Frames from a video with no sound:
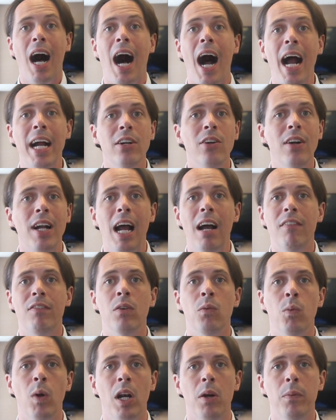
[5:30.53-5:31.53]
I don't have
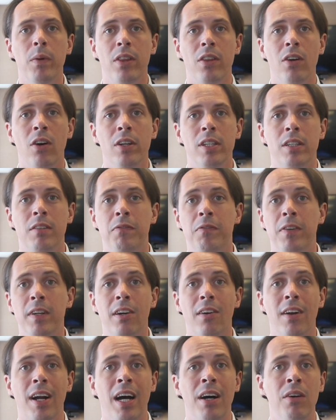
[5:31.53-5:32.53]
the wherewithal to
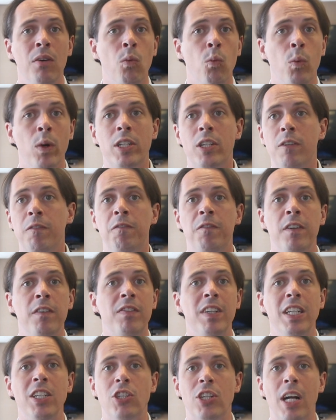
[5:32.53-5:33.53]
figure out which
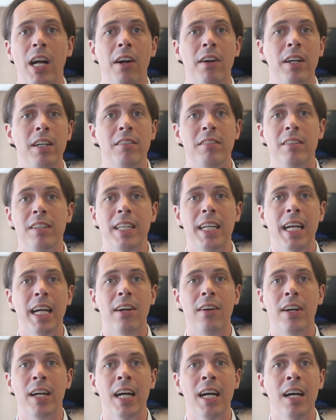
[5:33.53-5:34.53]
50 charities in the
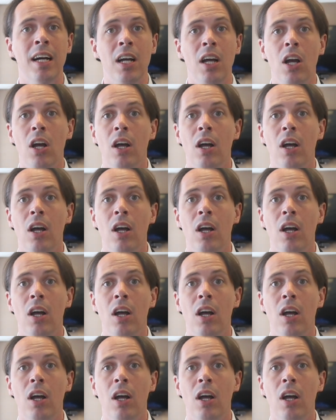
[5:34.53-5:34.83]
area